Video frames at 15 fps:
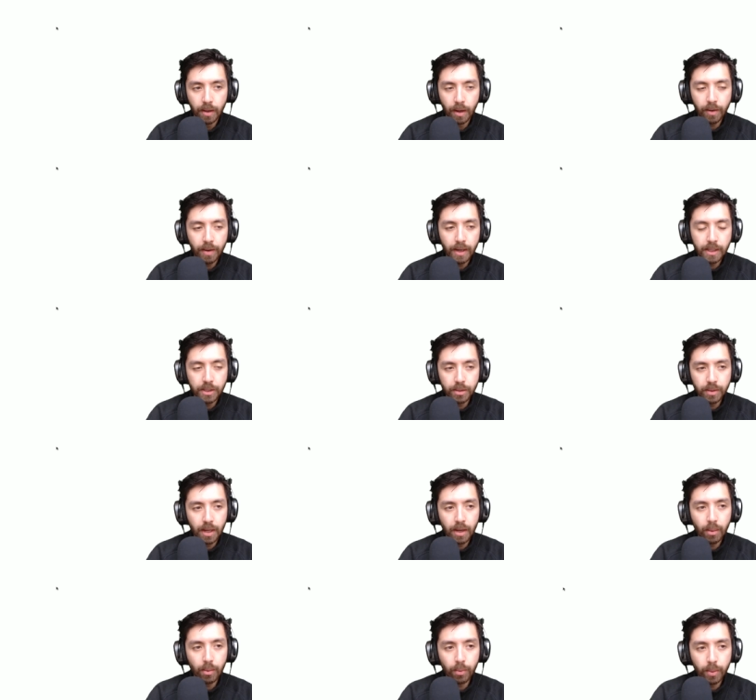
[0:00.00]
All right, so
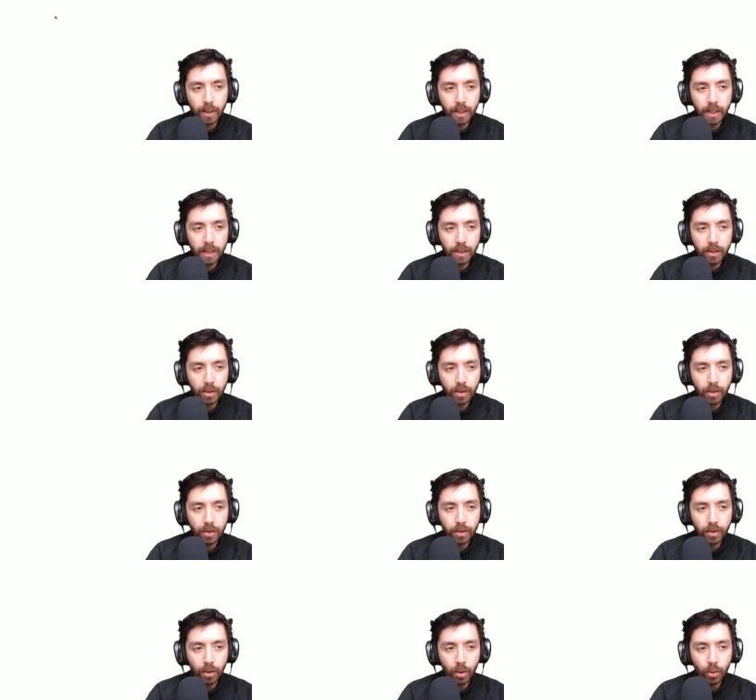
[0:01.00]
now if we click
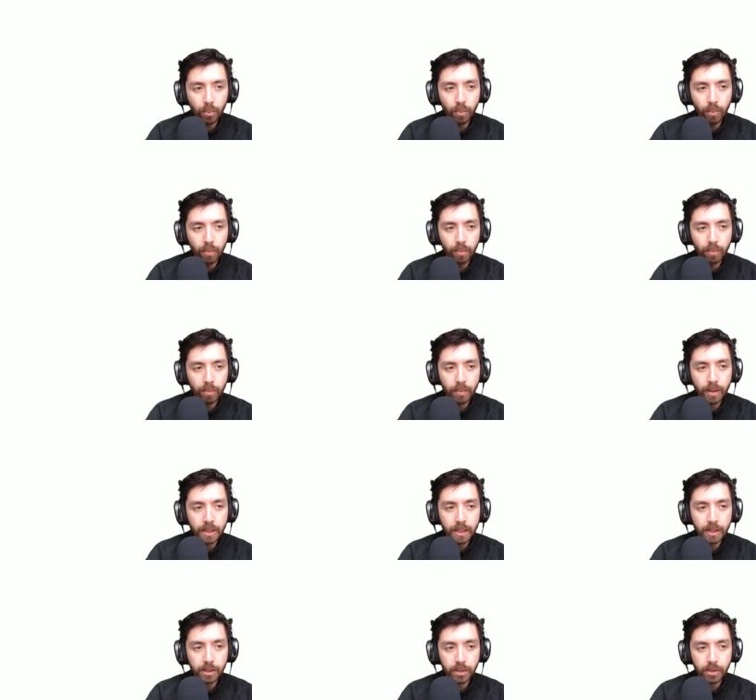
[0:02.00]
on home, it
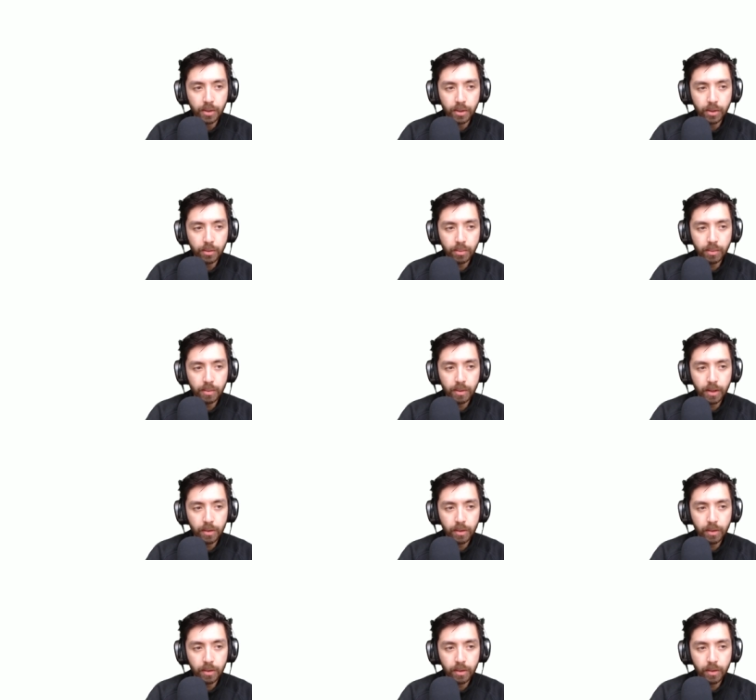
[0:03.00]
gives us the home.